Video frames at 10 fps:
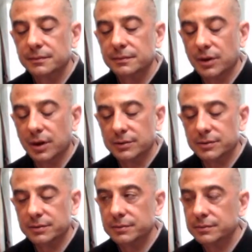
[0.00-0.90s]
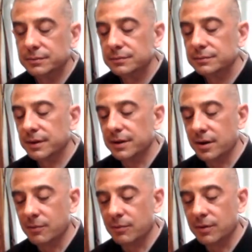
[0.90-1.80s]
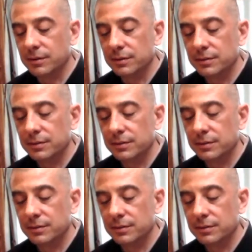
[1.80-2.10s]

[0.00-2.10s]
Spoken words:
Not two and not one.